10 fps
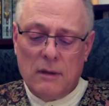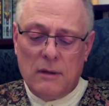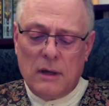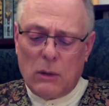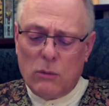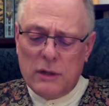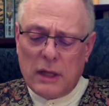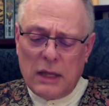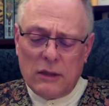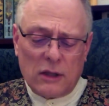I warned the
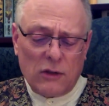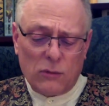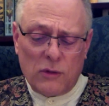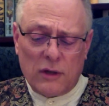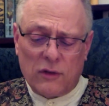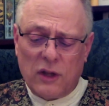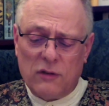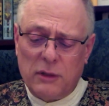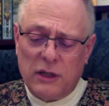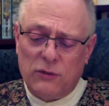king that this was not a safe
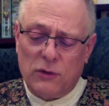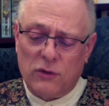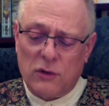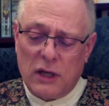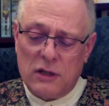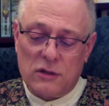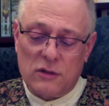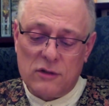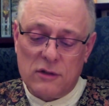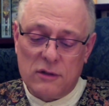place for
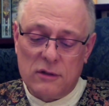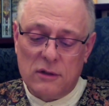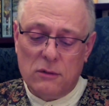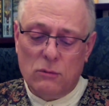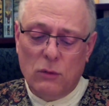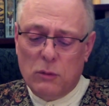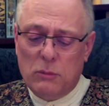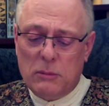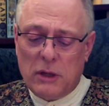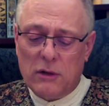strangers. We would
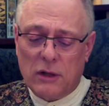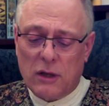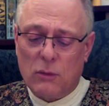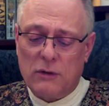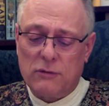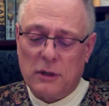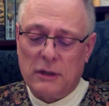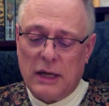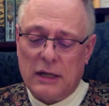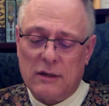be better to get away from the
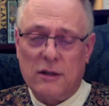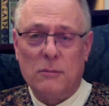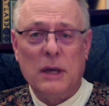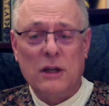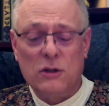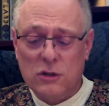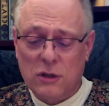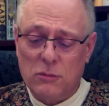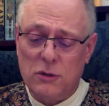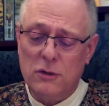light until matters should
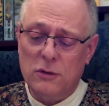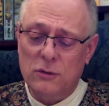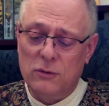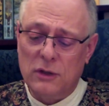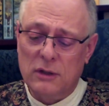improve.